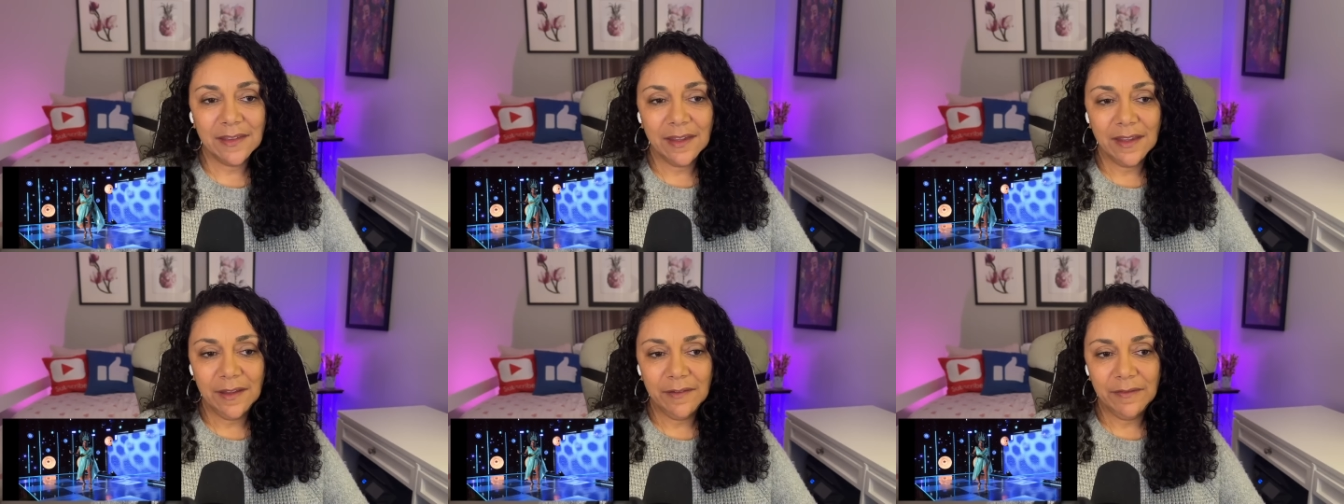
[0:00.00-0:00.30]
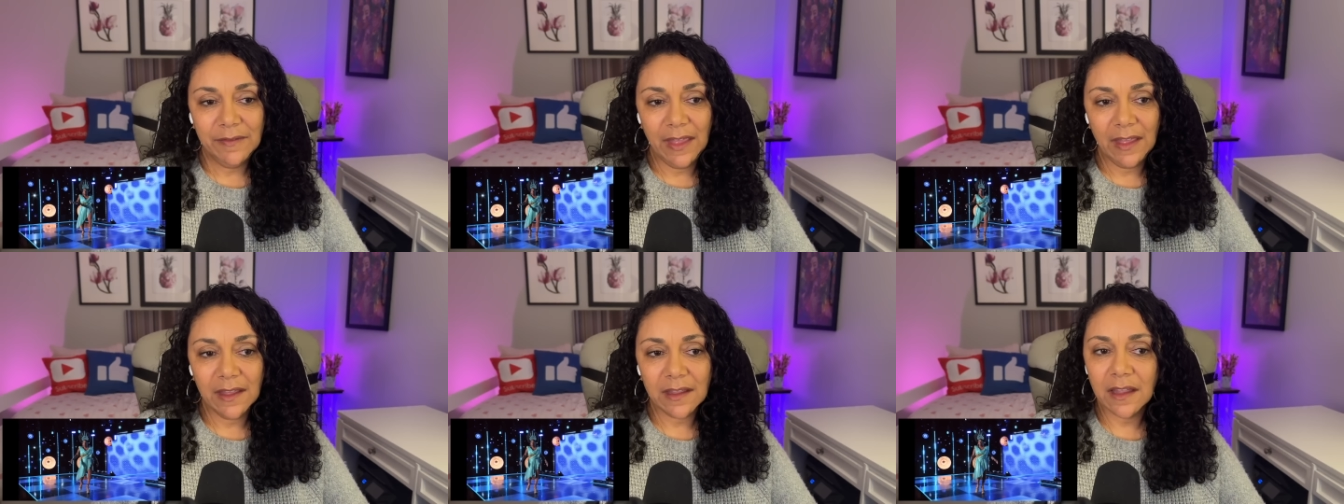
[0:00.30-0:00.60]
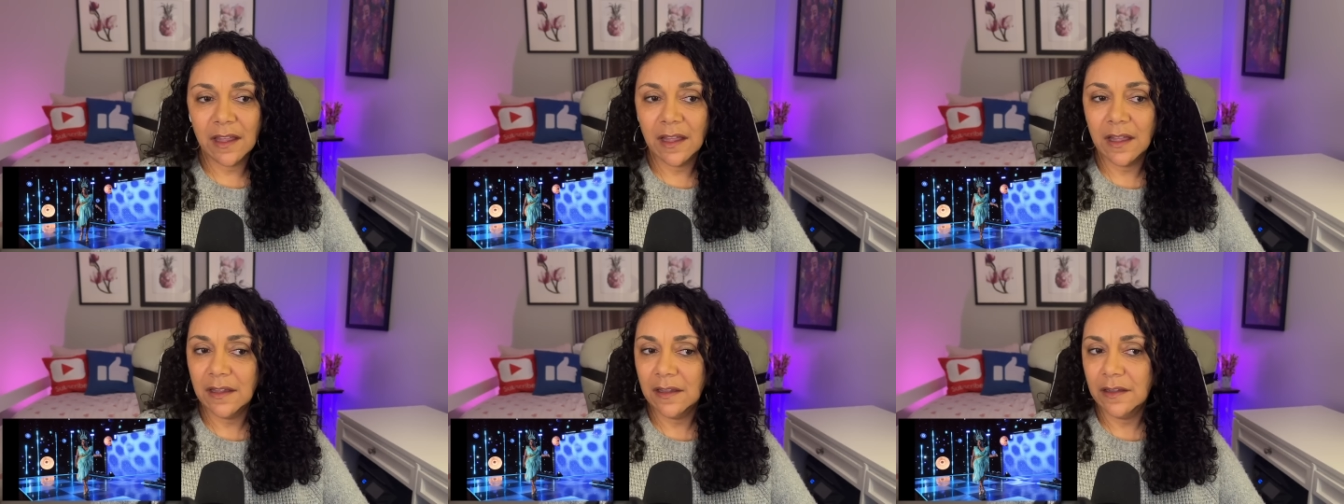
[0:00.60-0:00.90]
I love that
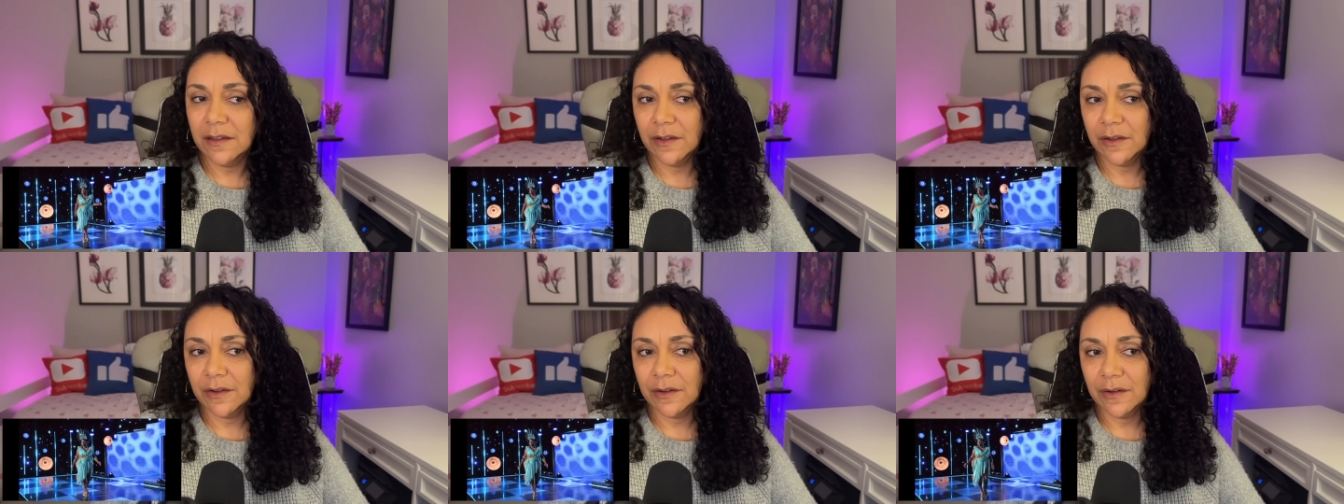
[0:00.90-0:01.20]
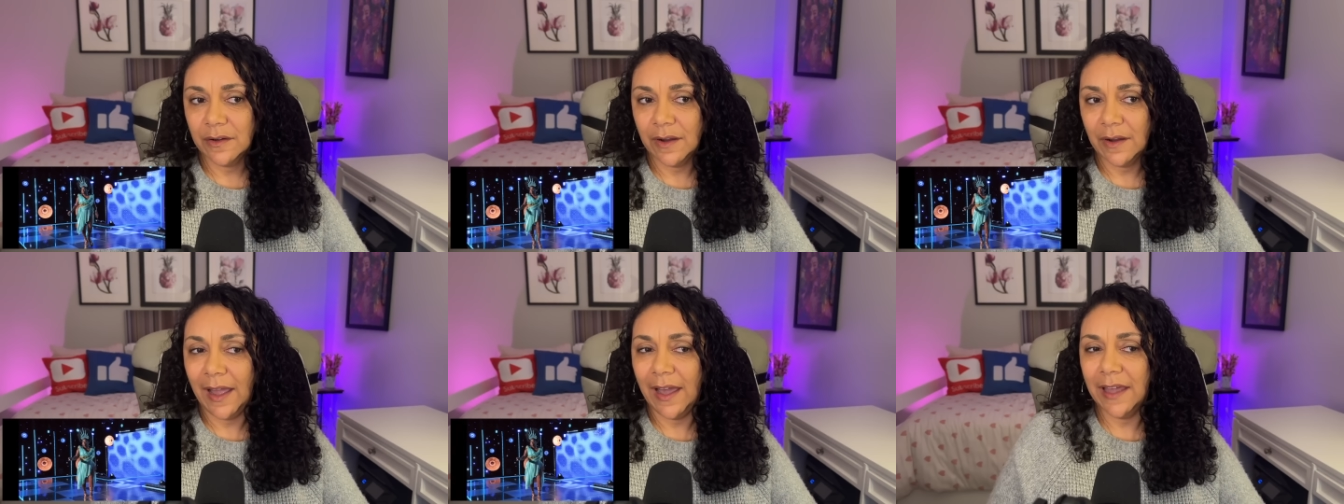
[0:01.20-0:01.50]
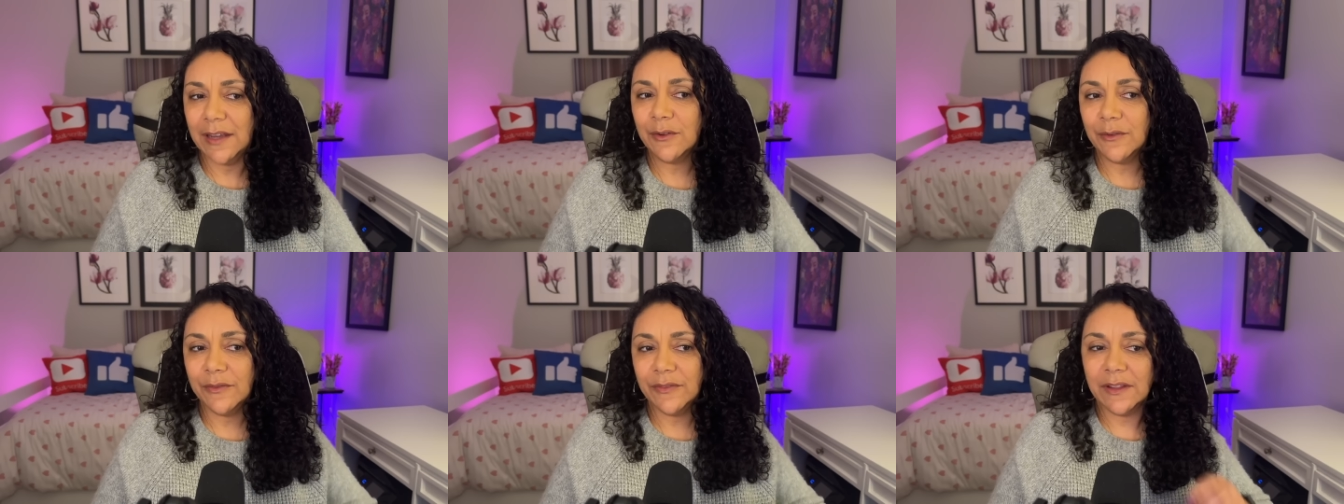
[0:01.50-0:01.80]
color.
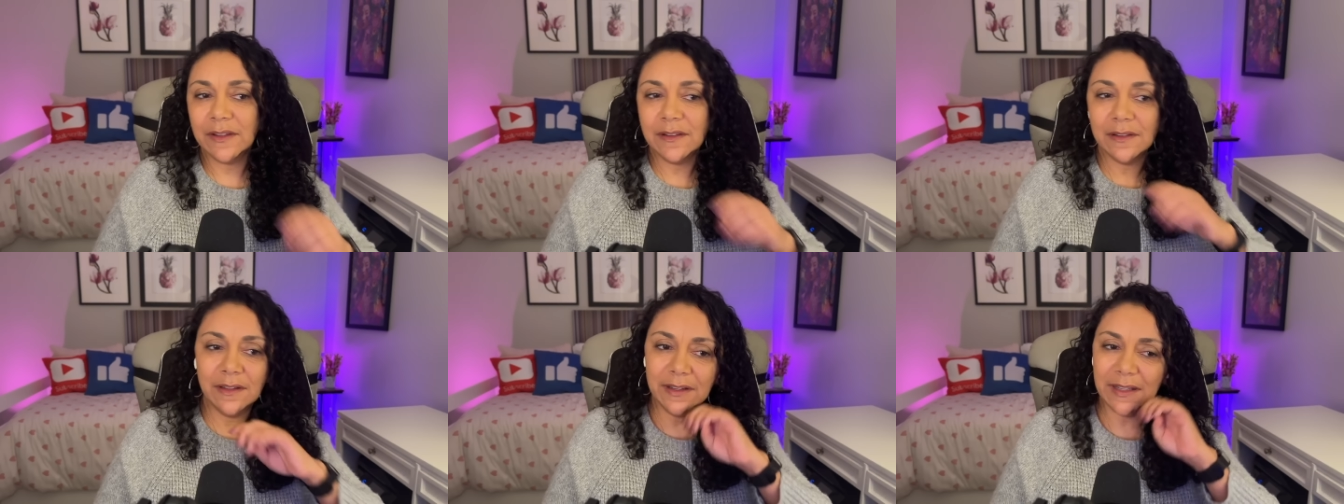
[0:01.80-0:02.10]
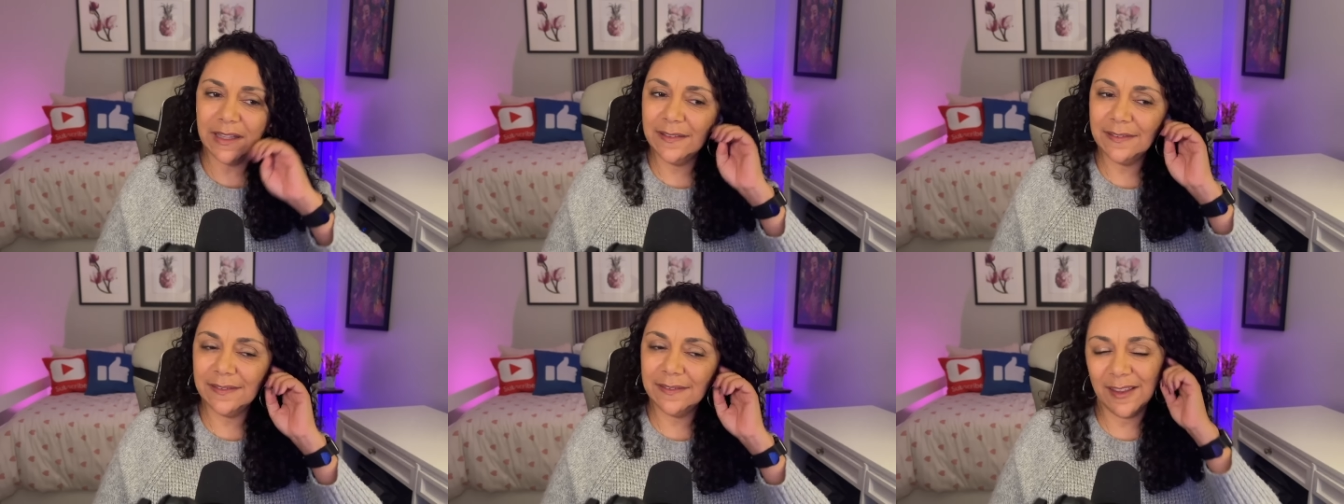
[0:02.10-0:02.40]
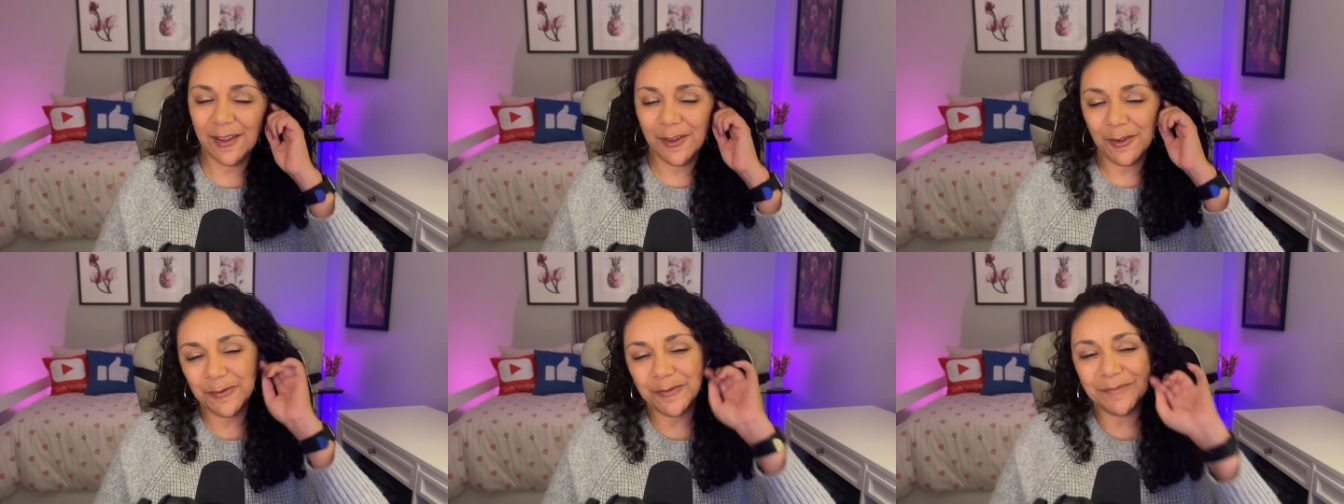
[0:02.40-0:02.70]
The look
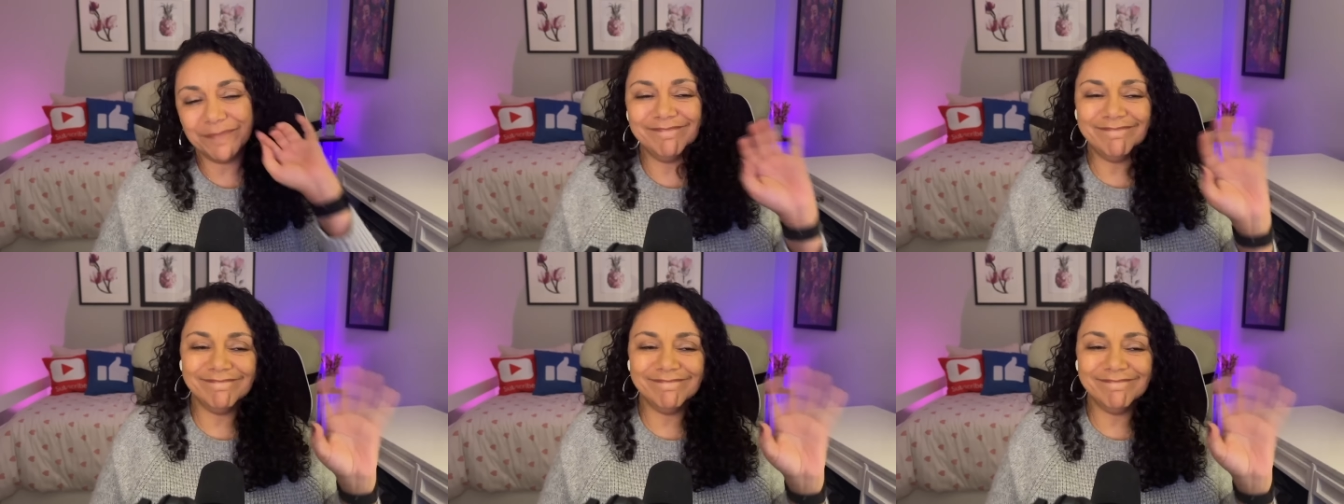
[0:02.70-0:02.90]
itself,